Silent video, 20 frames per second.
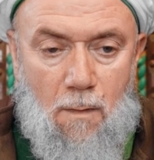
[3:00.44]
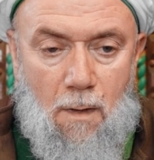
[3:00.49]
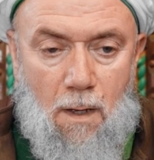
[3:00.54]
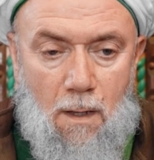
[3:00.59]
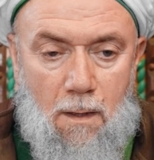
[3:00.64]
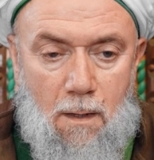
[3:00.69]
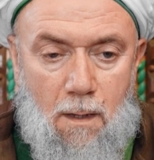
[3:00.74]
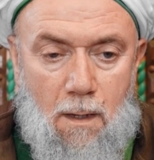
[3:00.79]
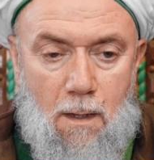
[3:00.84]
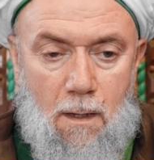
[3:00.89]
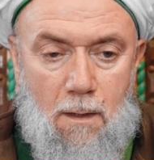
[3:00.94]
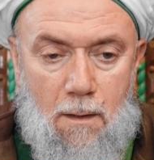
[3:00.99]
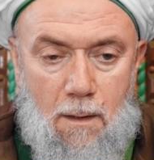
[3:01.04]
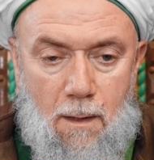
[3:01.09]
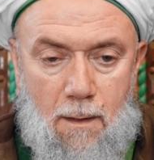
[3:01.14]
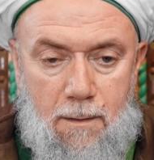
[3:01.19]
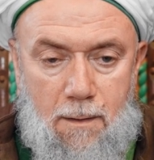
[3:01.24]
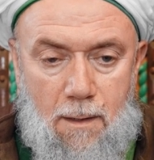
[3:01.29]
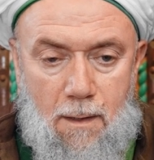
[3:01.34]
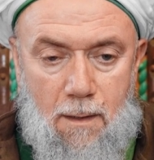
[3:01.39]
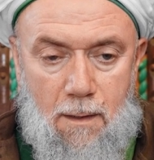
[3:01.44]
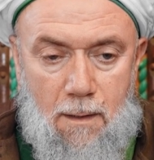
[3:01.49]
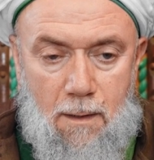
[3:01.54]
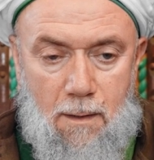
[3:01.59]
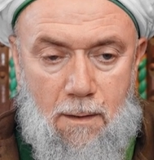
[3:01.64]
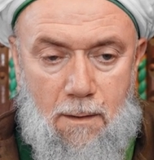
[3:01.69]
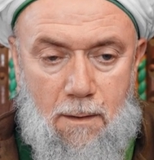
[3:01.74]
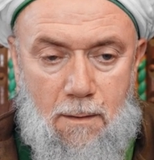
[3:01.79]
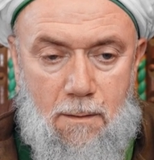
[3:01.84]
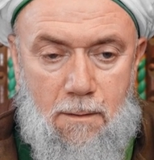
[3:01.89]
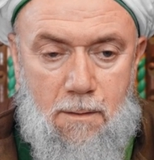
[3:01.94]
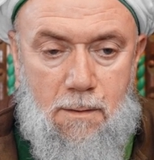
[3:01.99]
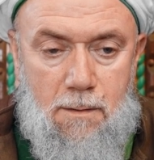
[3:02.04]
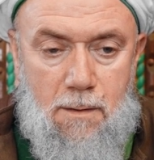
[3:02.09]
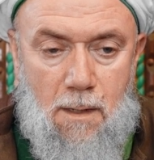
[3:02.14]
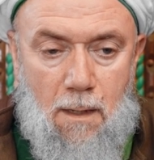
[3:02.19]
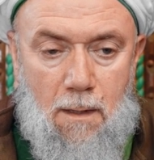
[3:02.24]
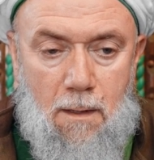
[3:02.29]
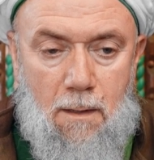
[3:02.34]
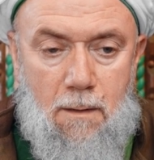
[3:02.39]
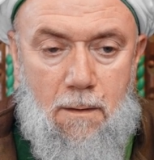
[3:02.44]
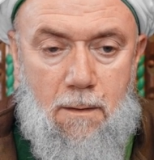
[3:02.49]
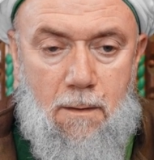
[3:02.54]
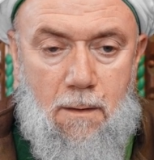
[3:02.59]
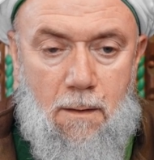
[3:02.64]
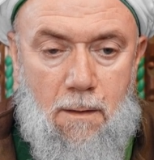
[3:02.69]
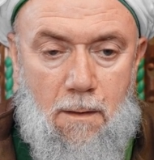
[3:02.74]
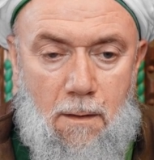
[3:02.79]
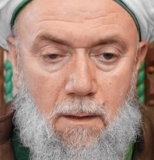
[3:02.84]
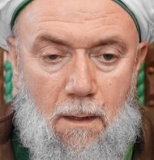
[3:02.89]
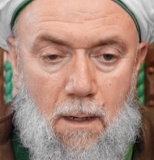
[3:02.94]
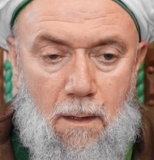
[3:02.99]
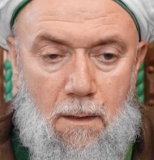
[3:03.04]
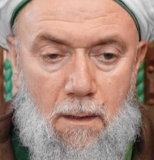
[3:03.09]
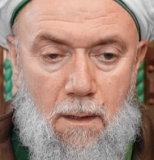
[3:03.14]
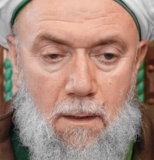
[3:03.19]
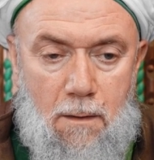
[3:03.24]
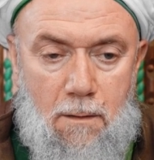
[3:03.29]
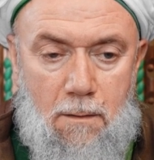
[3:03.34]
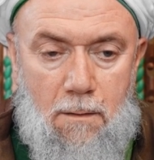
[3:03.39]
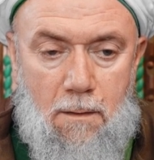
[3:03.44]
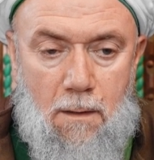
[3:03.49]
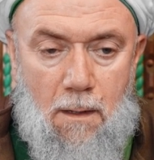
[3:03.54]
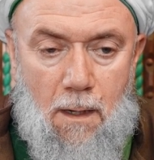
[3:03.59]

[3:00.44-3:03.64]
Allah Allah diyerek insan Allah'ı